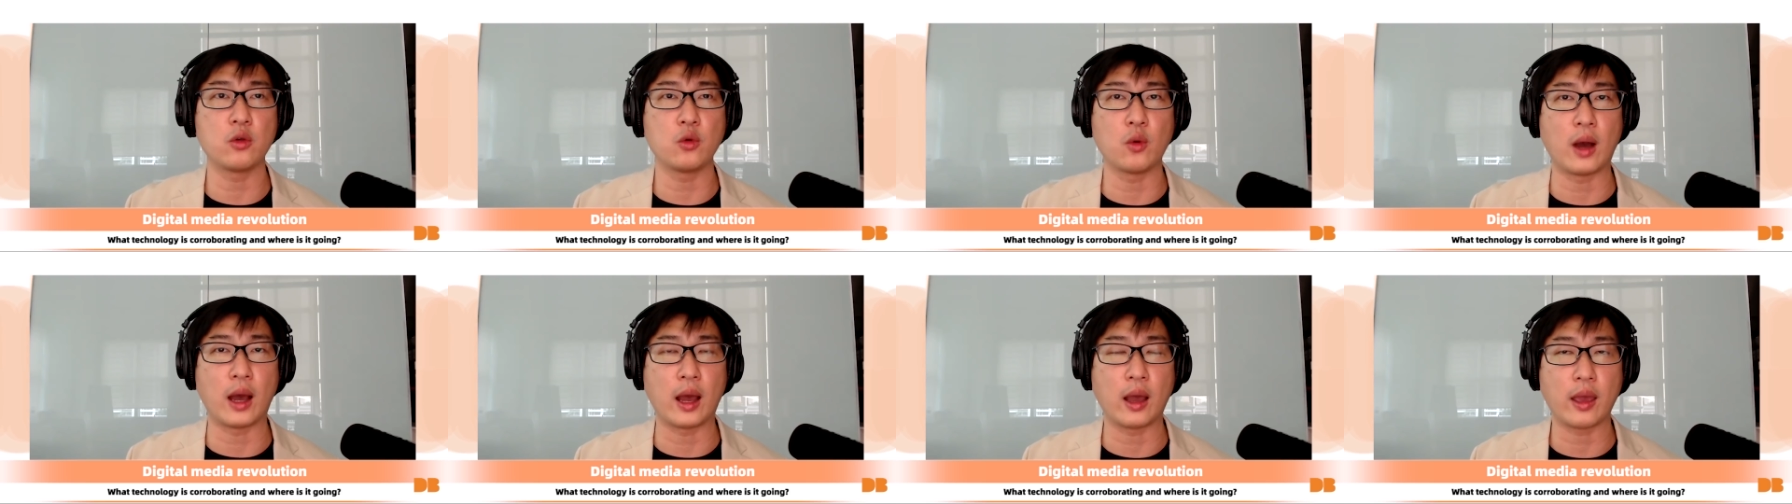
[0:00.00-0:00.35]

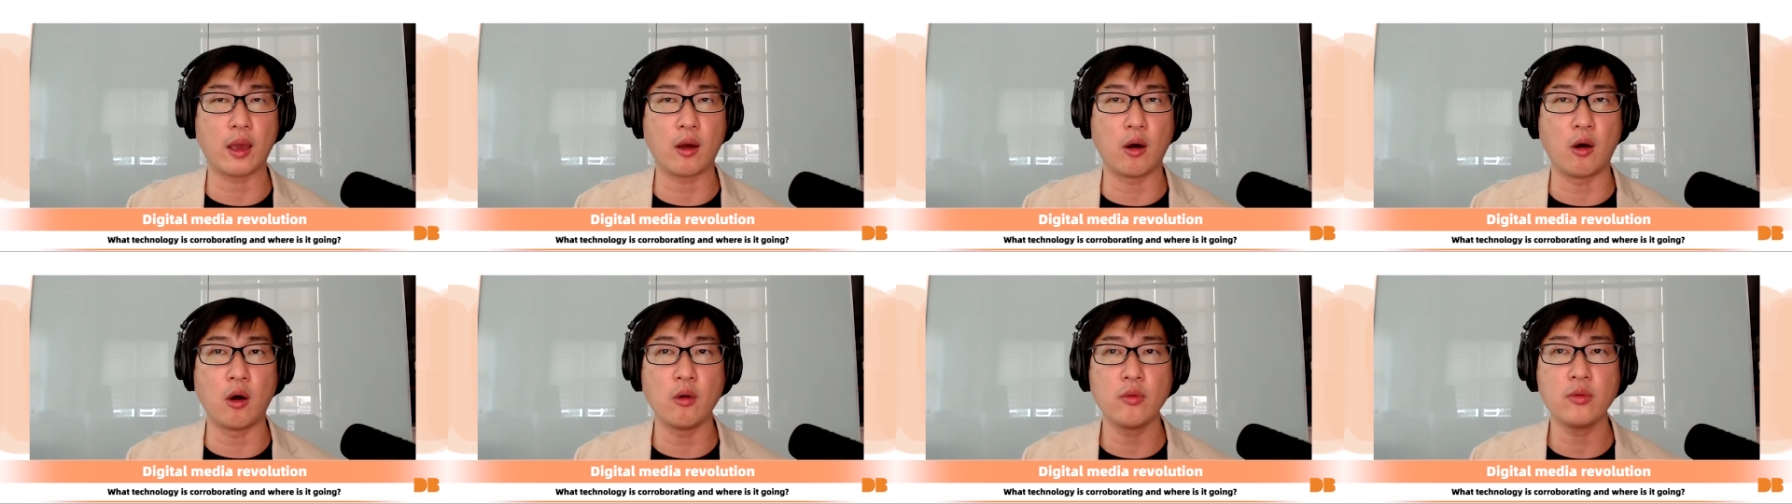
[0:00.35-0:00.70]
you are
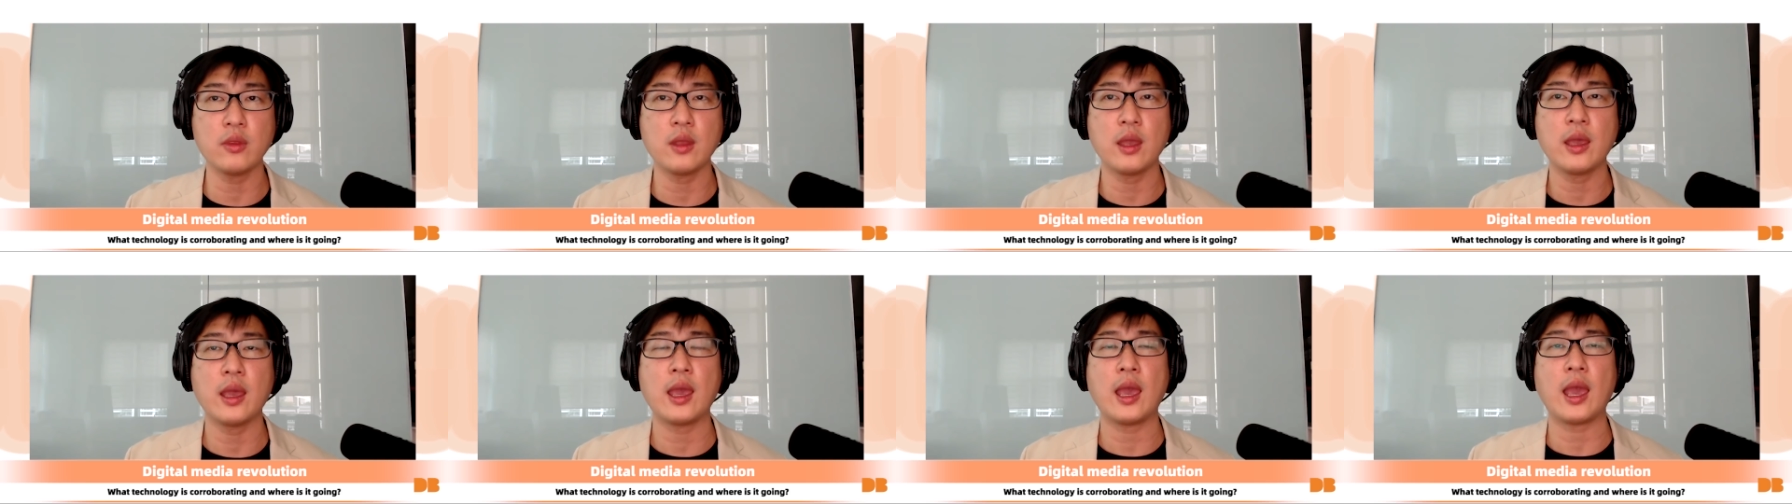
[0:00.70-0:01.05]
on,
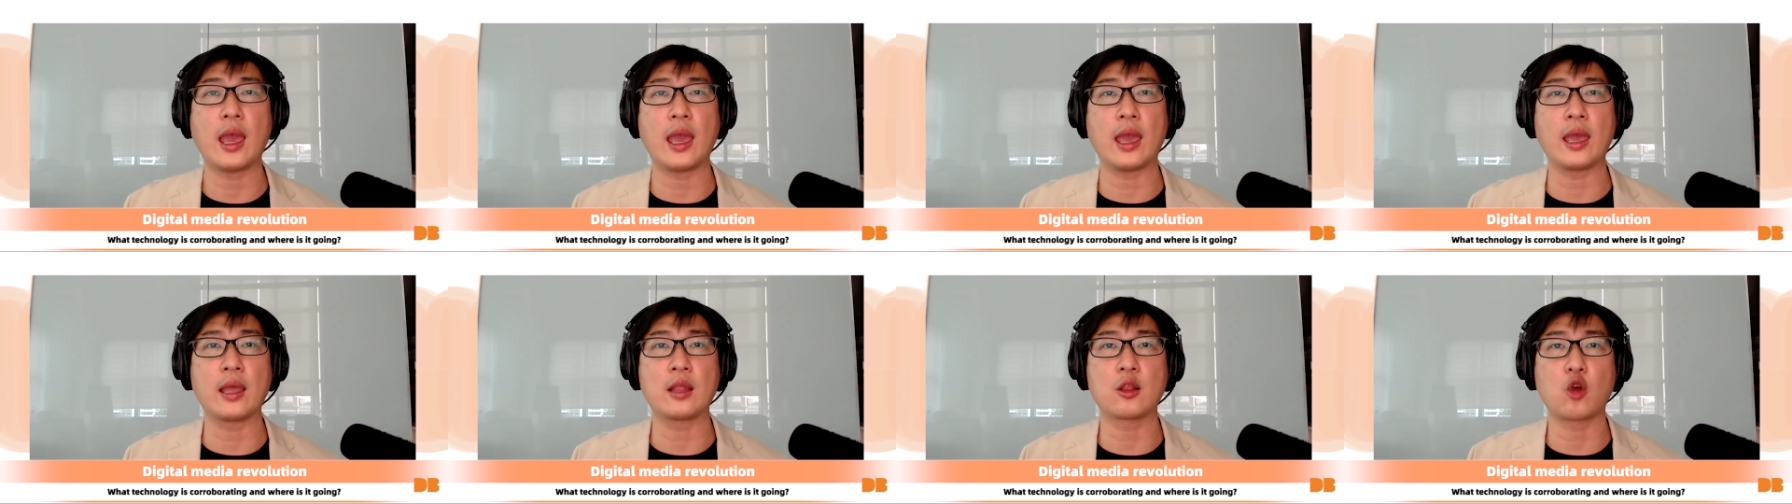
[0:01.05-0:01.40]

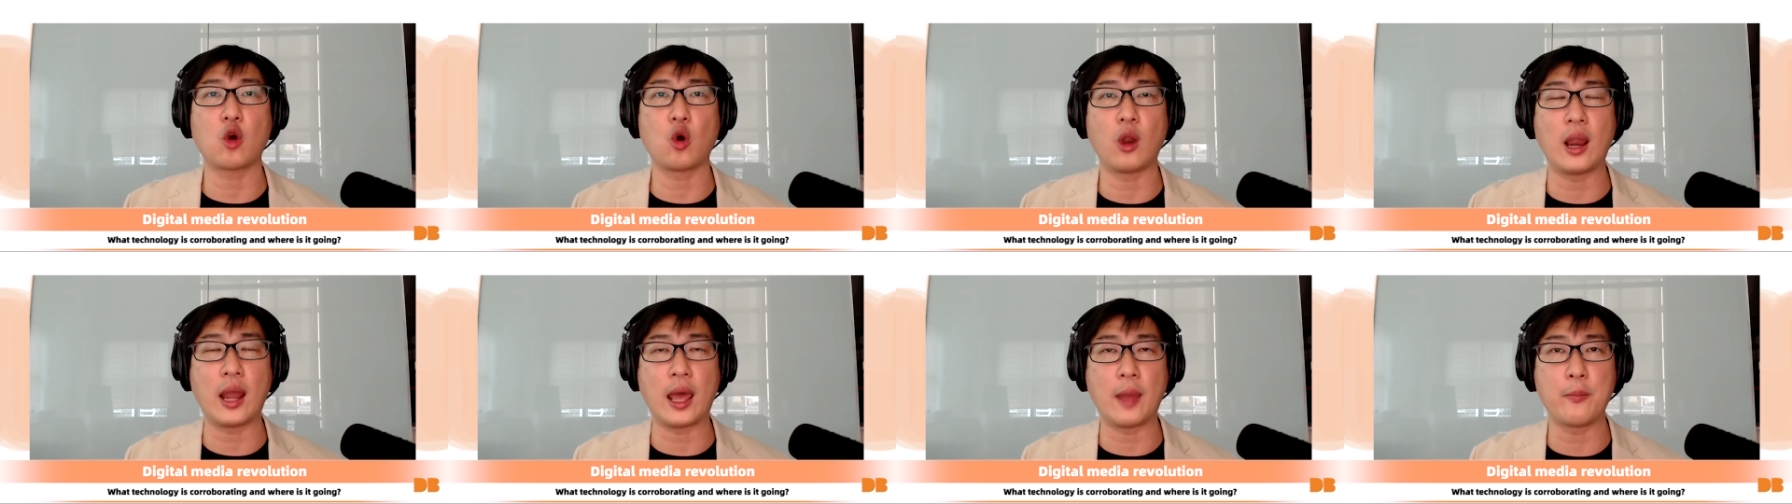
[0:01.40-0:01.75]
and
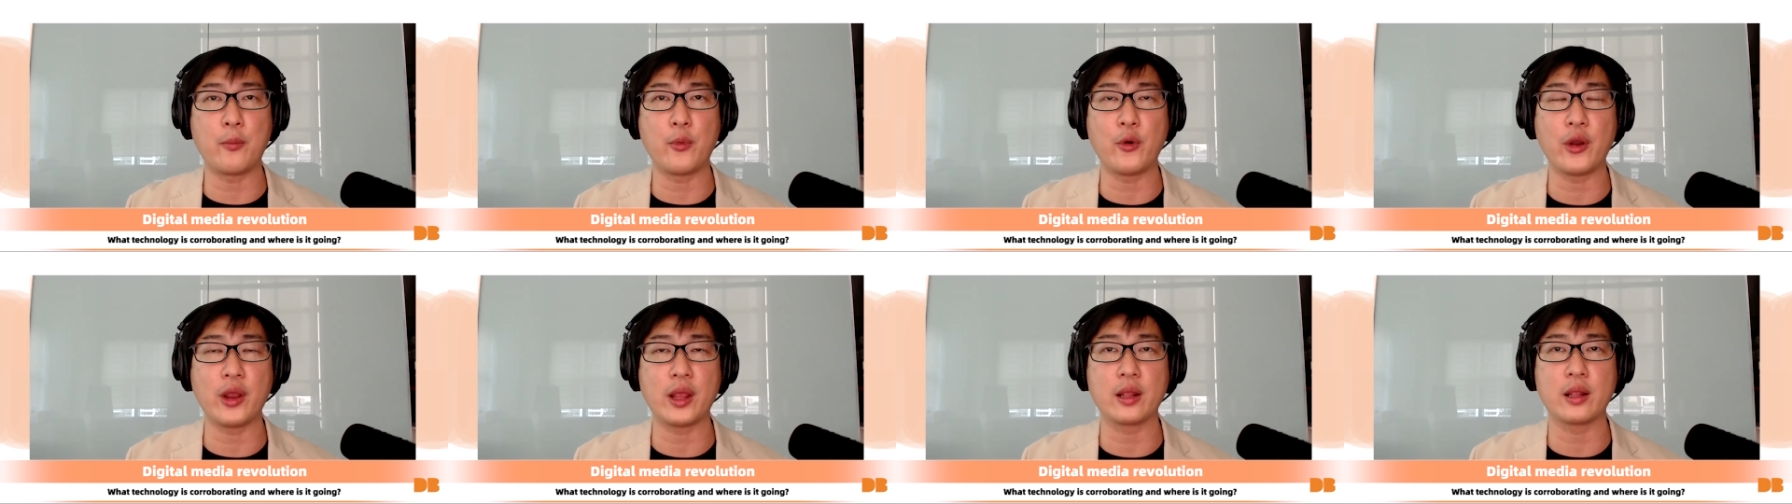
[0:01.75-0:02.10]

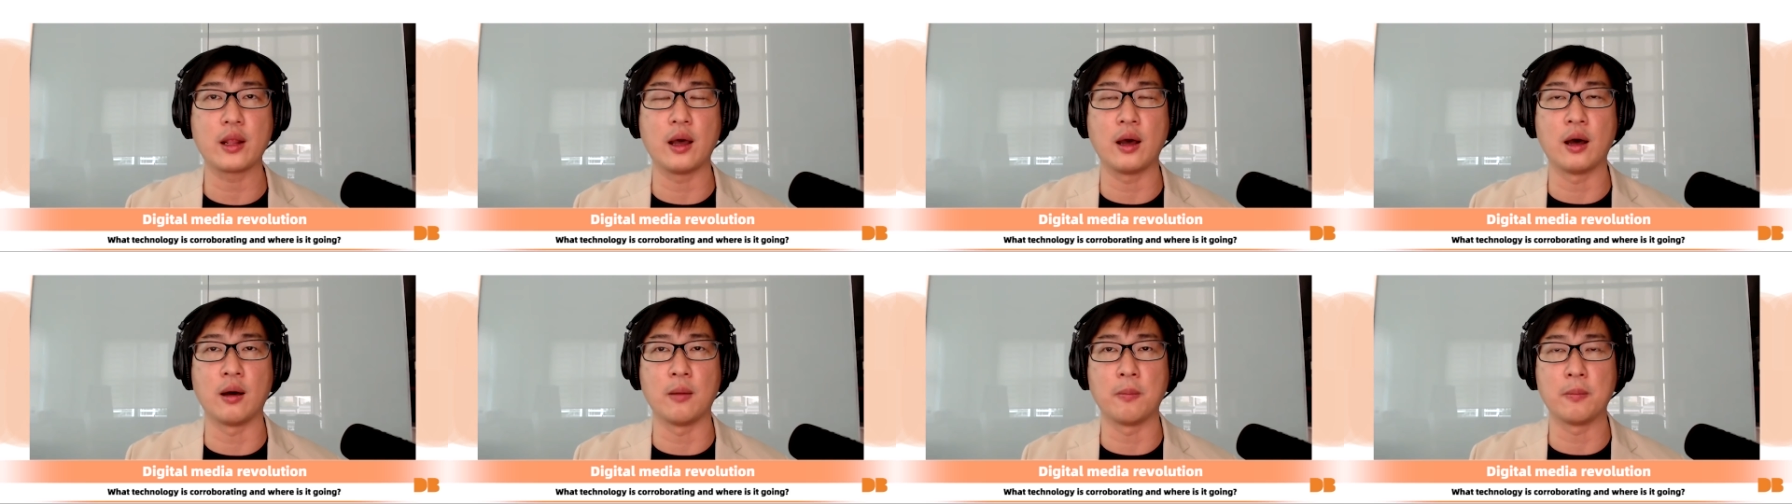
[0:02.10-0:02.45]
collaborate
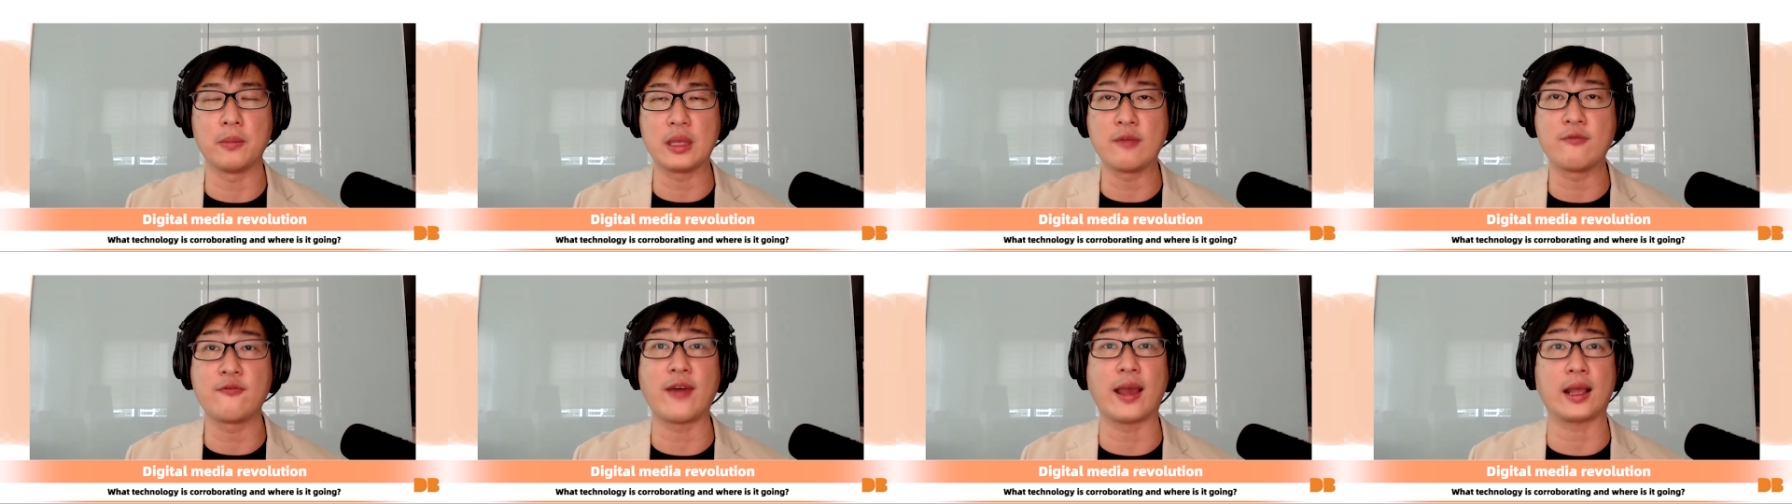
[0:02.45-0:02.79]
um,
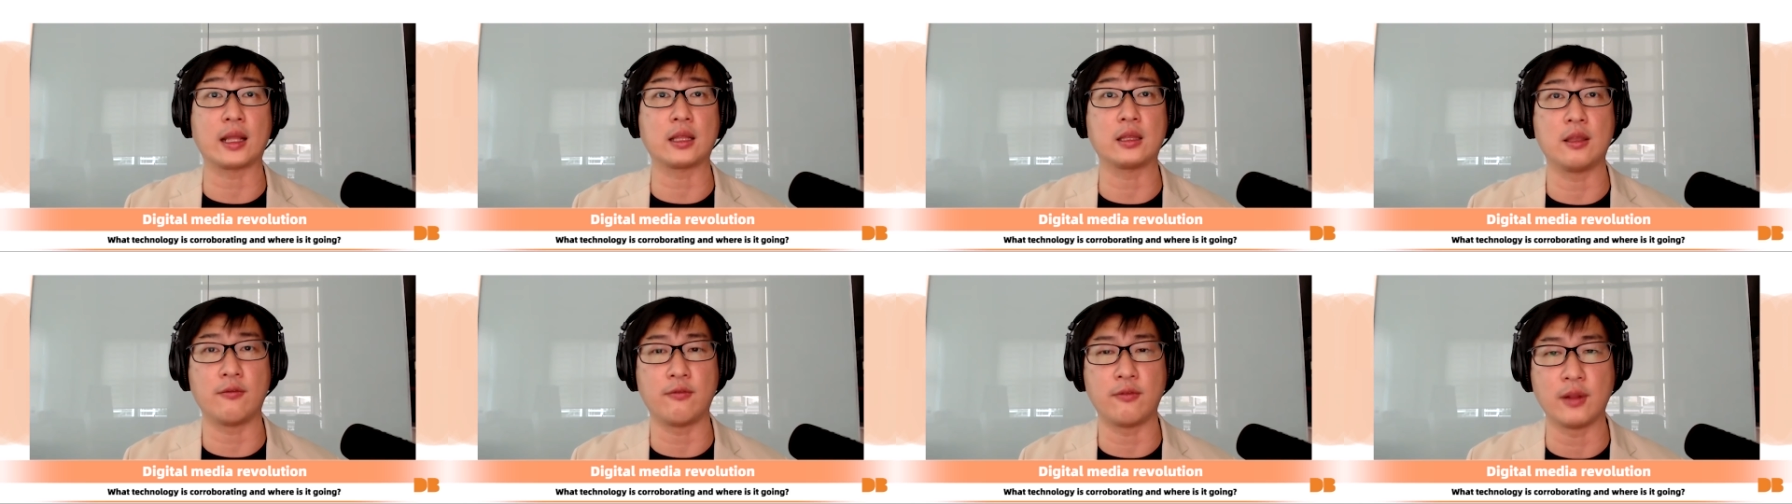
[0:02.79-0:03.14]

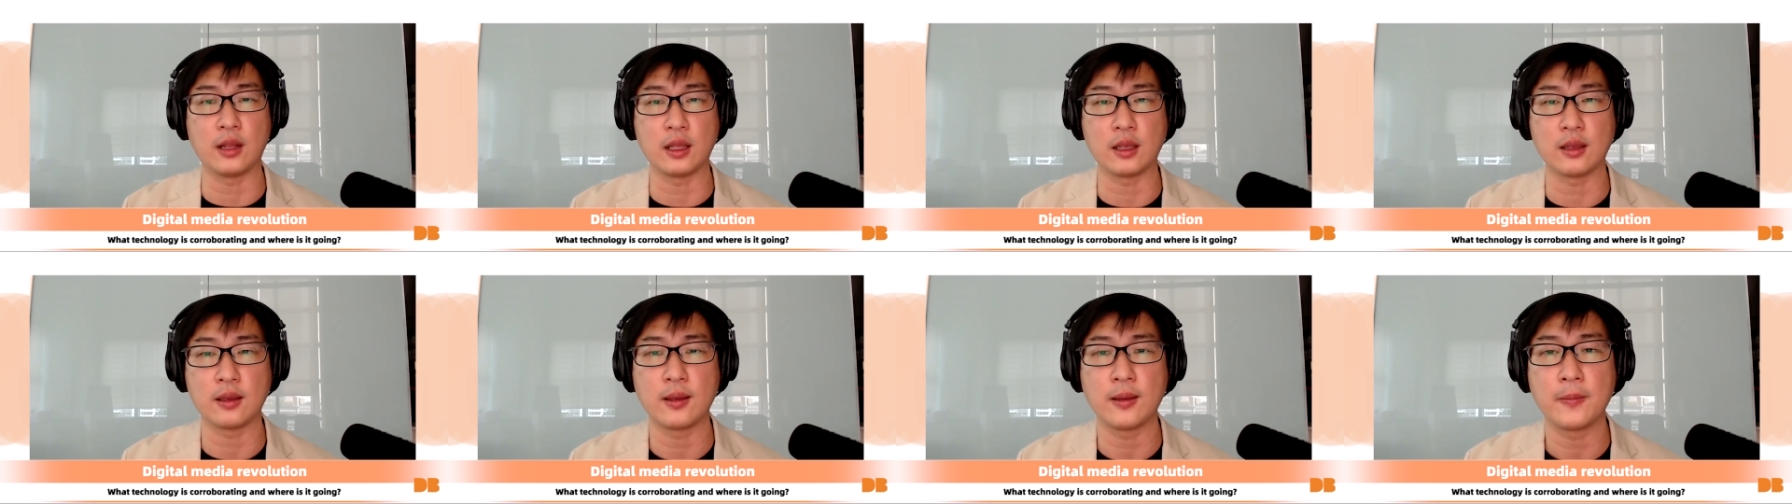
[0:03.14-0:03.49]

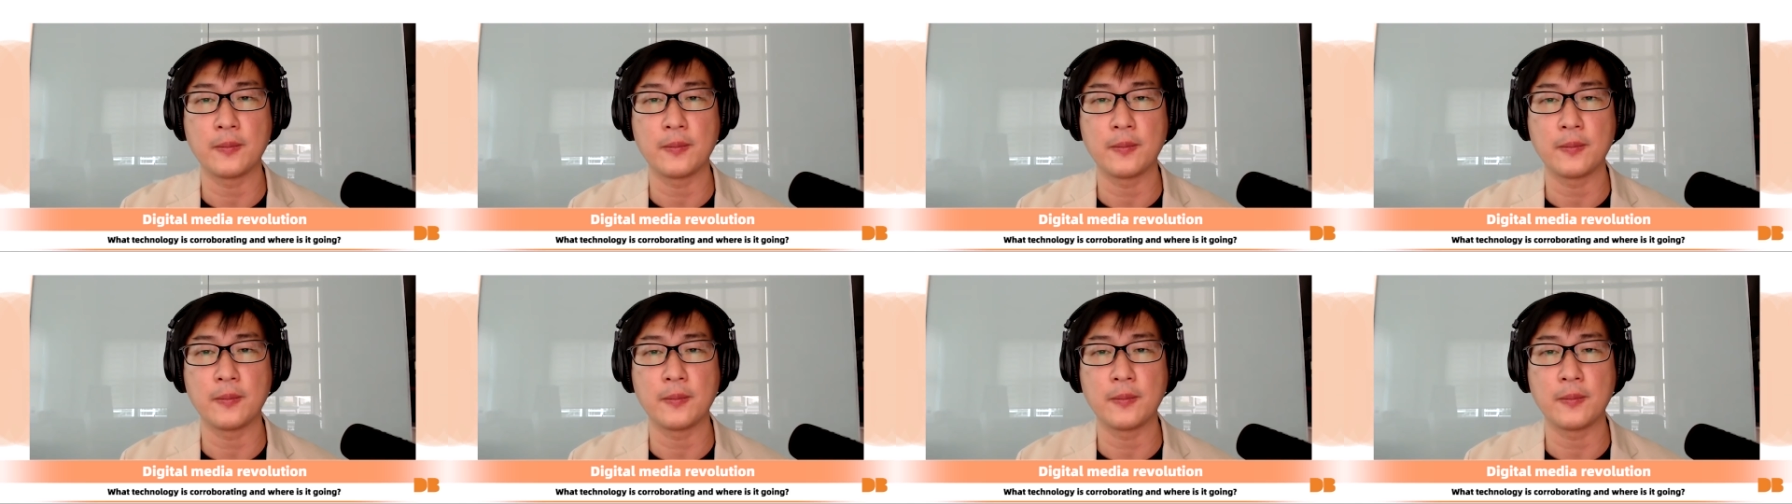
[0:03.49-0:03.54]
effectively.